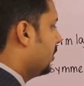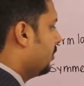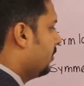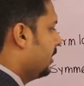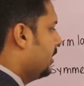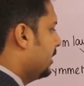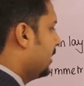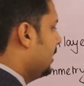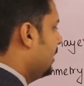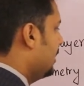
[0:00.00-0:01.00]

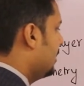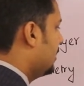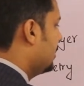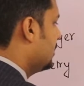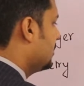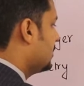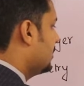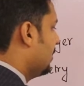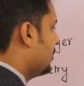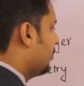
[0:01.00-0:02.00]
Radially
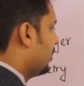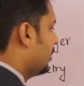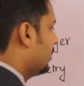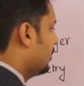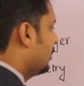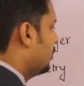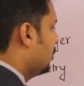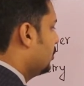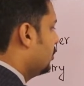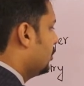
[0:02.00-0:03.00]
symmetrical.
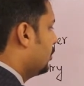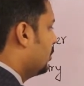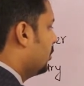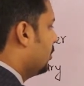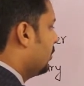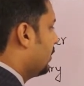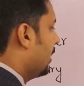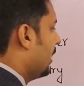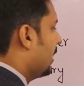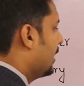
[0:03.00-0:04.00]

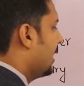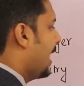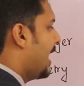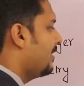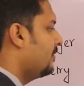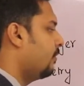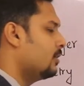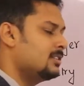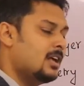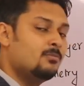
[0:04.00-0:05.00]
Okay, and
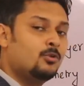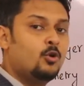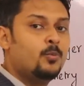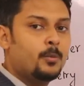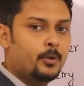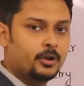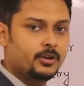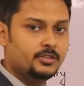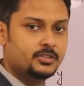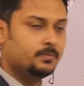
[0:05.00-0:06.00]
for some group of
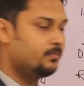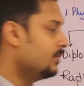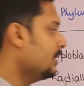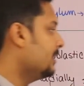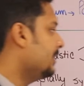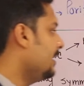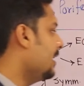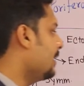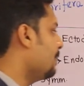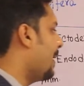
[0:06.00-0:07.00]
organism, they are